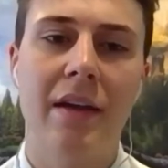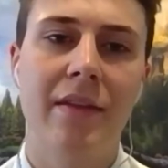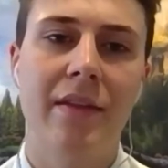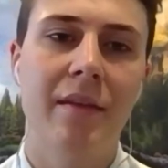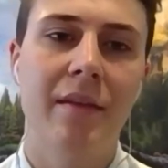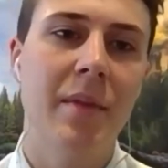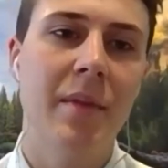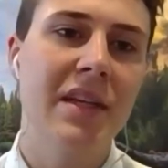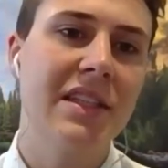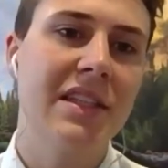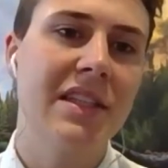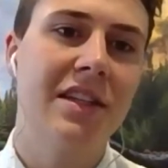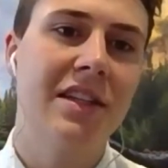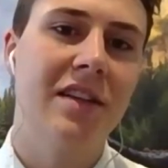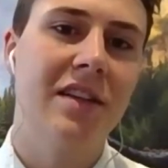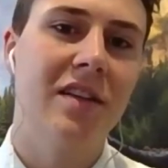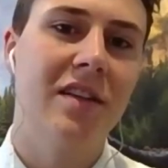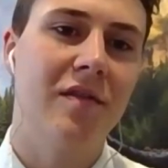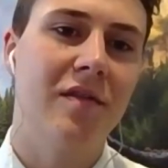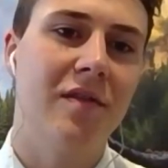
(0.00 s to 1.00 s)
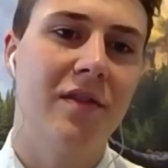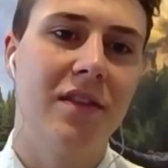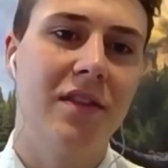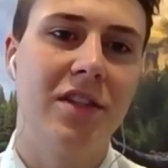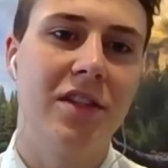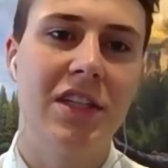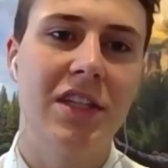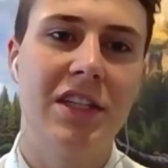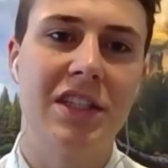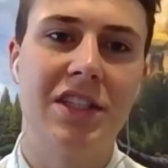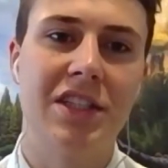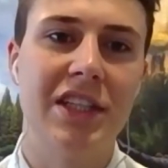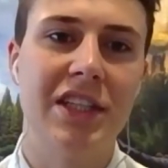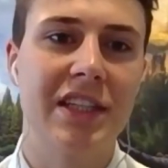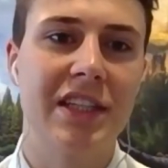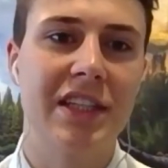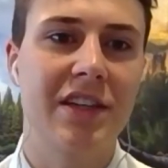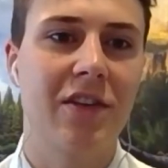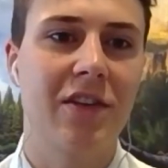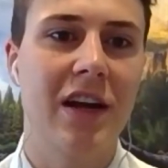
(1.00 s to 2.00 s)
the message of just
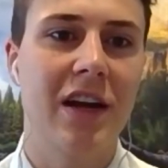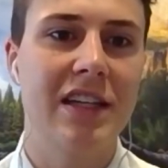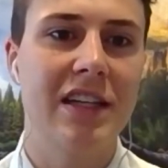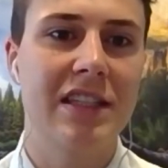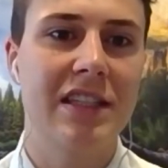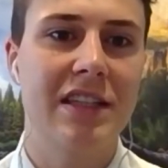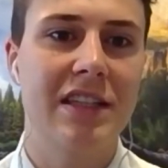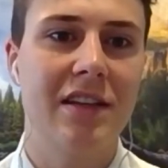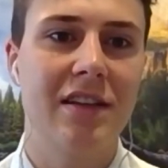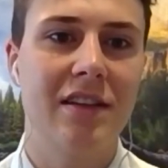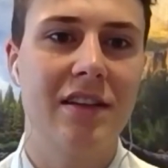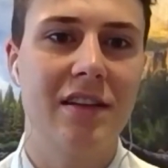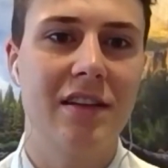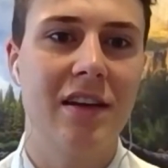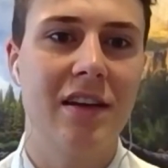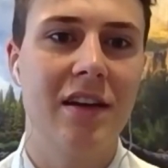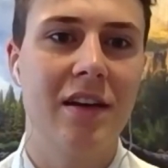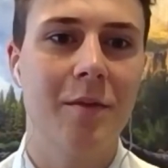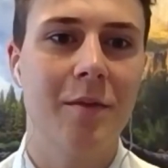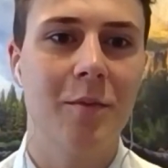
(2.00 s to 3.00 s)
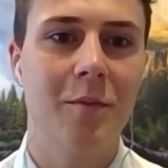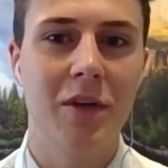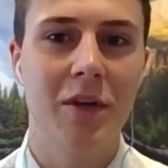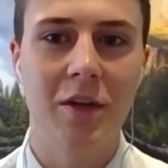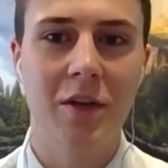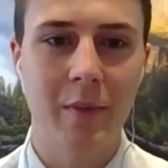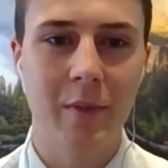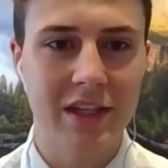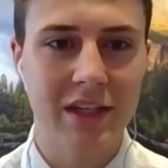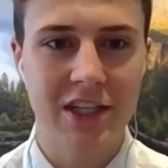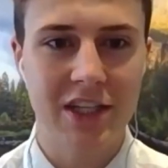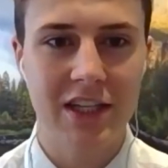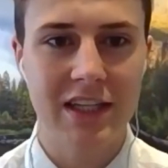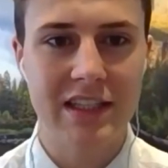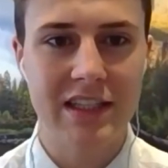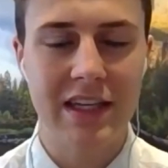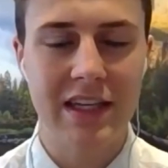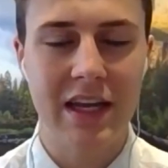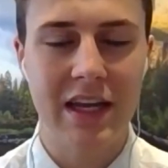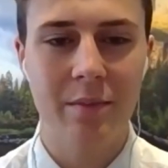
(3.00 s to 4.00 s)
Jesus Christ, when you mentioned his
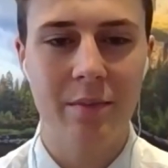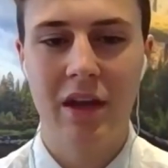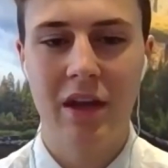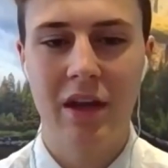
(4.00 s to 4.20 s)
name,